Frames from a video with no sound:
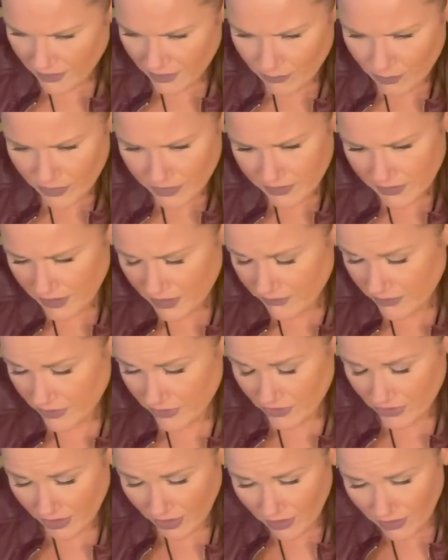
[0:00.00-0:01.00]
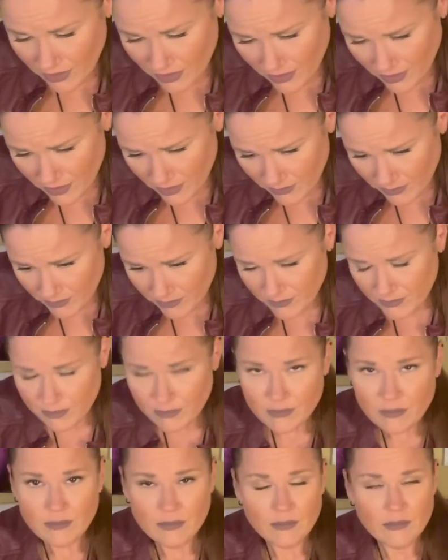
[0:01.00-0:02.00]
I wouldn't have a job.
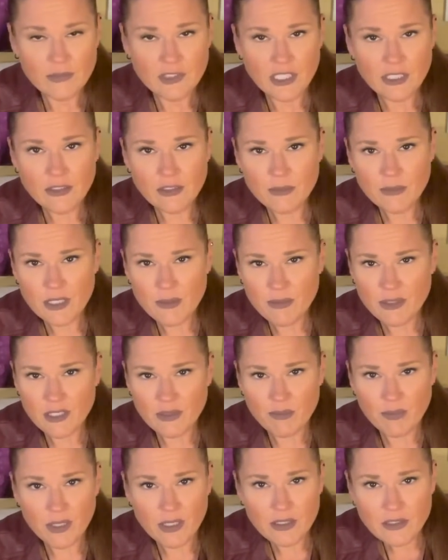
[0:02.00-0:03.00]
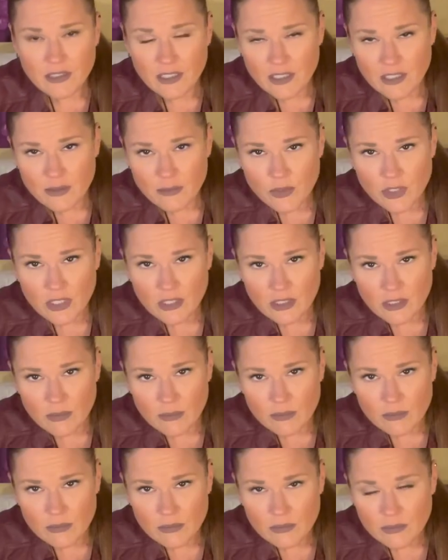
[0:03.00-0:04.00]
Tarot might be a part-time
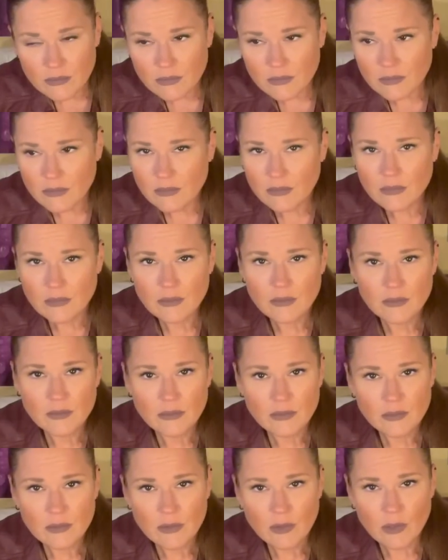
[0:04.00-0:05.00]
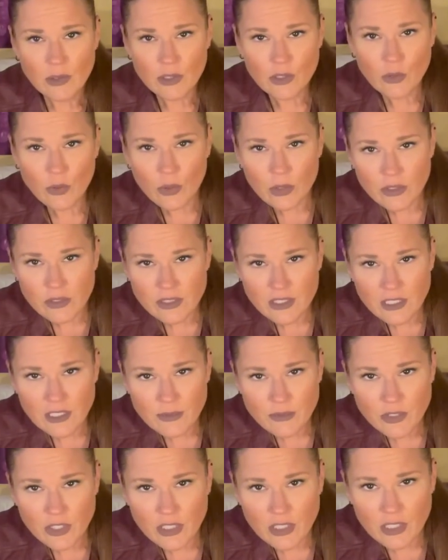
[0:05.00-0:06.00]
job or a
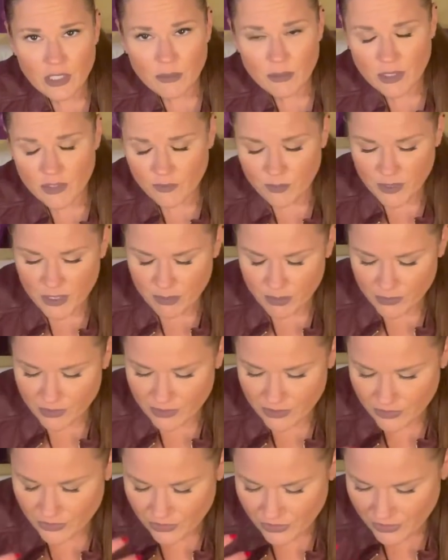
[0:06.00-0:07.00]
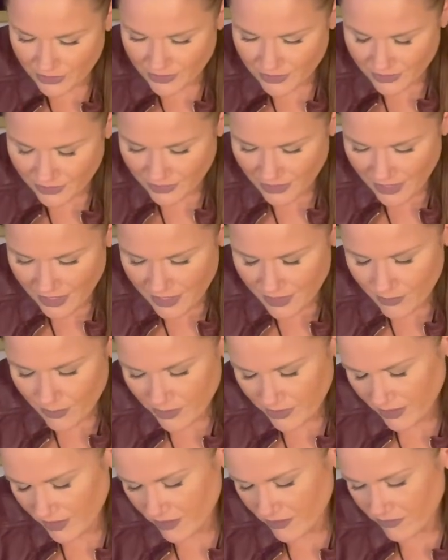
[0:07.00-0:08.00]
quarter-time job. If people could just say
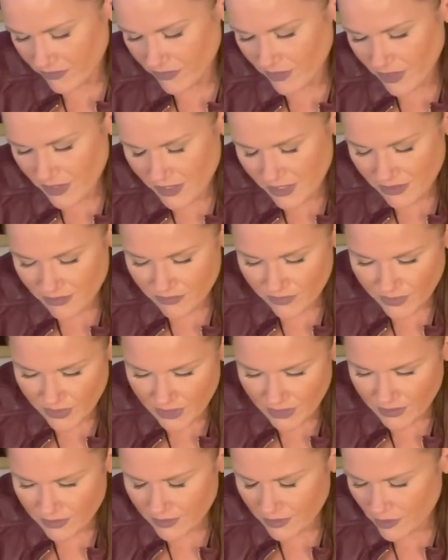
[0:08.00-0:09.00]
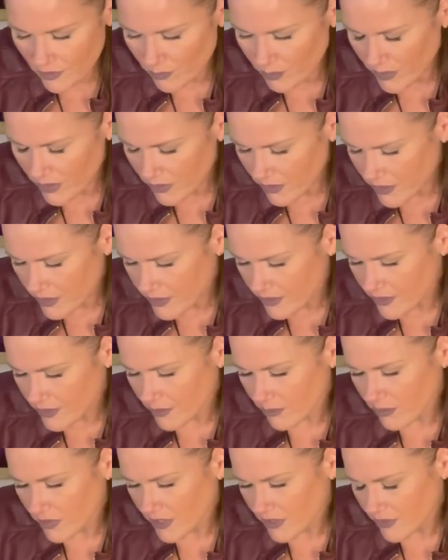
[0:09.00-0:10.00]
what they fucking feel and experience,
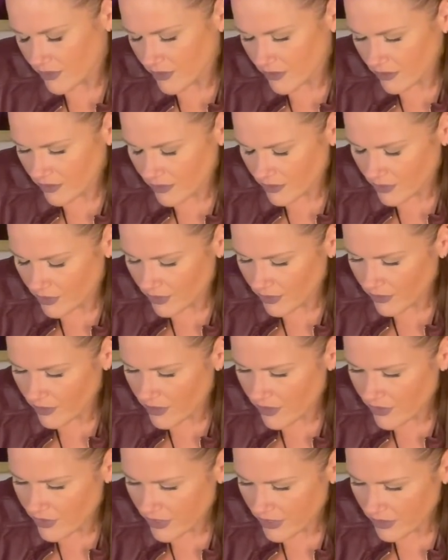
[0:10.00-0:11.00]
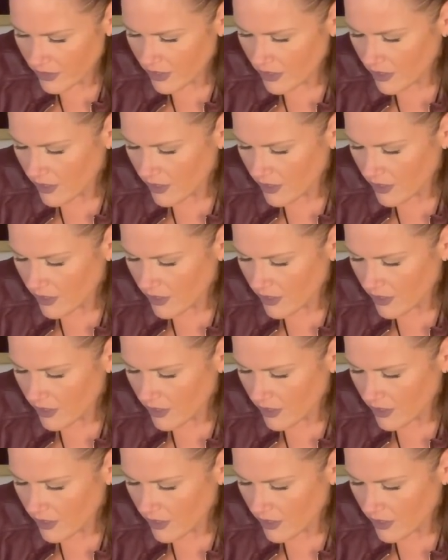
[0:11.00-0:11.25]
and bless you, look at your energy.